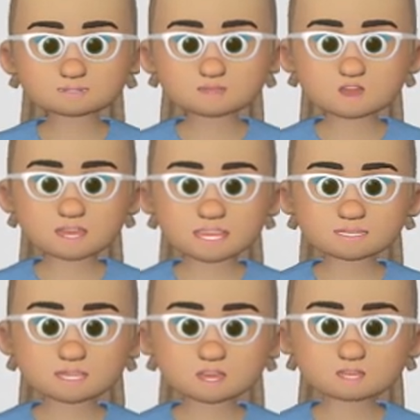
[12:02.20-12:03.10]
OH
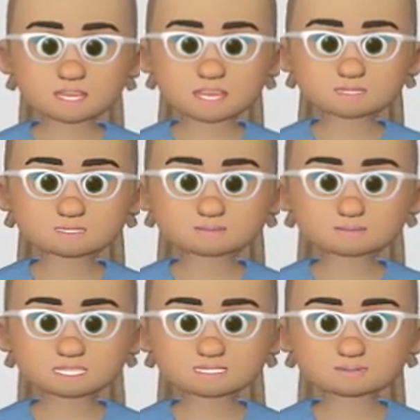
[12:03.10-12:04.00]
and H
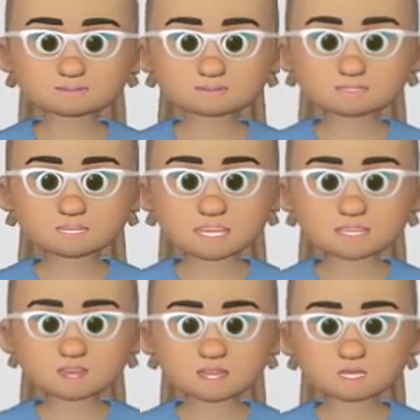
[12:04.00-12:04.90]
can be
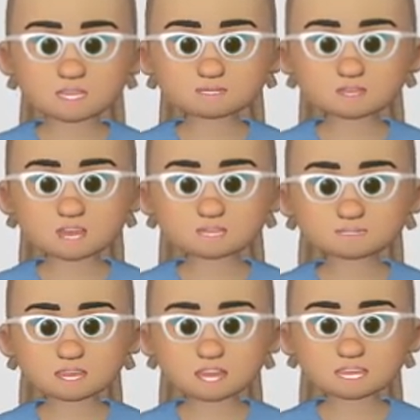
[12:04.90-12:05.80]
pointing up
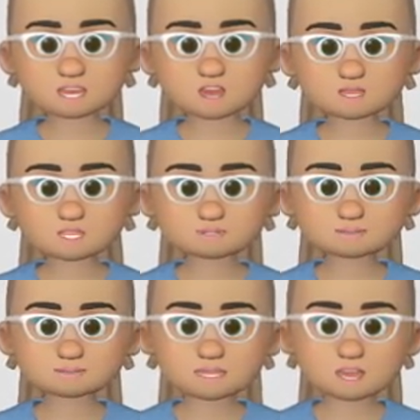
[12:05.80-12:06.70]
or down,
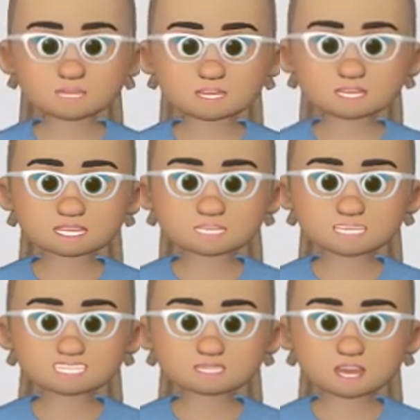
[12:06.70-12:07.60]
it
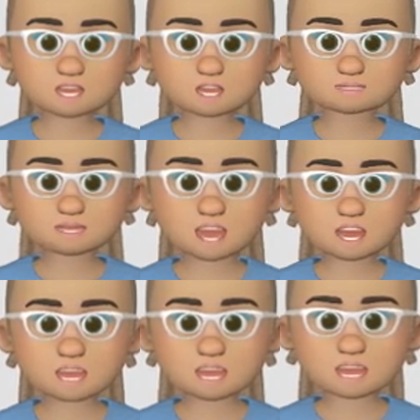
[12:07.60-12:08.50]
depends on
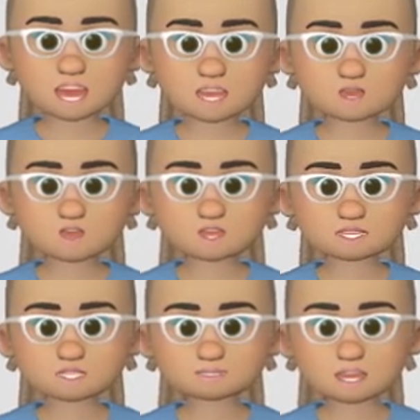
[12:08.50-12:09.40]
how the
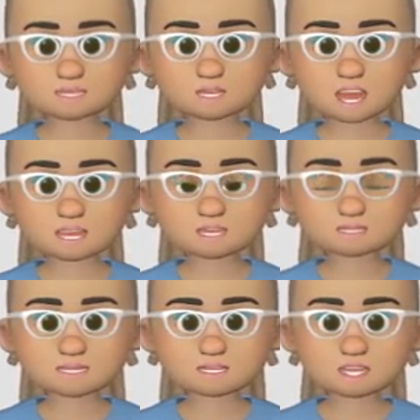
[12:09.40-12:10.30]
OH attacks
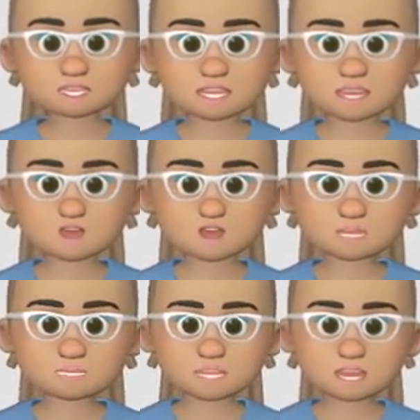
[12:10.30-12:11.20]
the carbonyl
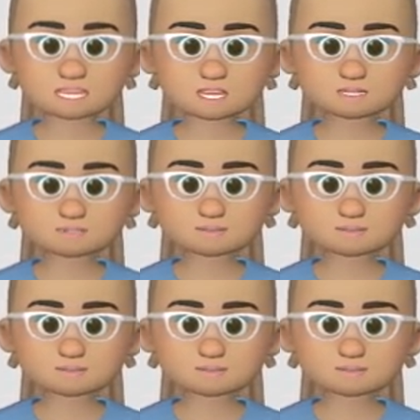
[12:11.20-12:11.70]
functionality.